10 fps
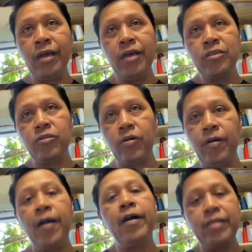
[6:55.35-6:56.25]
So
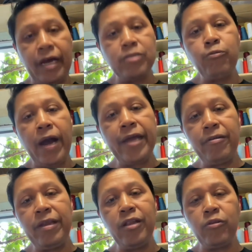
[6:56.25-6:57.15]
that's why you
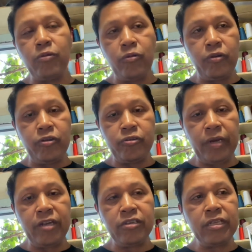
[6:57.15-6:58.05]
need to do your shrinkage